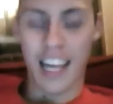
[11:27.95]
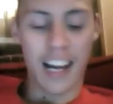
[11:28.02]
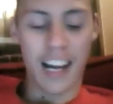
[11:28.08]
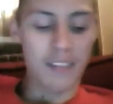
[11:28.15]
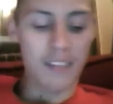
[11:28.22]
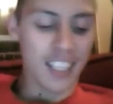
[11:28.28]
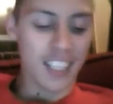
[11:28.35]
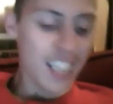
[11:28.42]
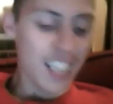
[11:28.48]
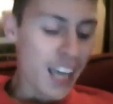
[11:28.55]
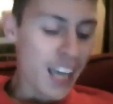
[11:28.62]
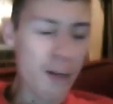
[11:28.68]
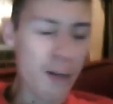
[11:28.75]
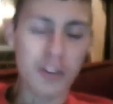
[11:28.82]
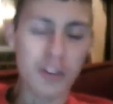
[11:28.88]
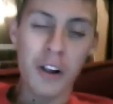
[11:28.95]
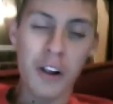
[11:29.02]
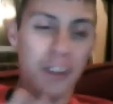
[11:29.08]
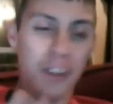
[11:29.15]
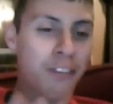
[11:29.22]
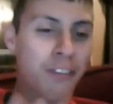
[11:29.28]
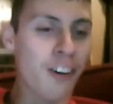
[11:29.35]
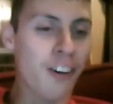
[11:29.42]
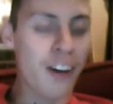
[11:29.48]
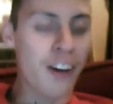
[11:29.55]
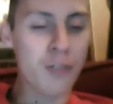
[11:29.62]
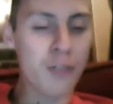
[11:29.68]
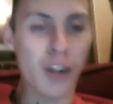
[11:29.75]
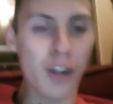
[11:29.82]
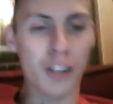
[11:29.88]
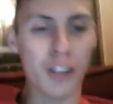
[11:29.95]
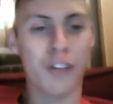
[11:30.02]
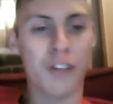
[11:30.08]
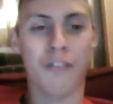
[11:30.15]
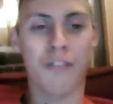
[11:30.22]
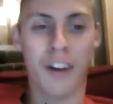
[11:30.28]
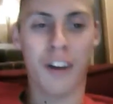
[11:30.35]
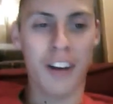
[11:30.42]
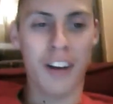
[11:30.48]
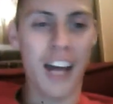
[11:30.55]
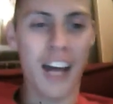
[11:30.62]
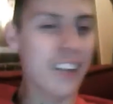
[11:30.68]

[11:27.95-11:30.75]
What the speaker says: And it was all in fun. It was all in good fun.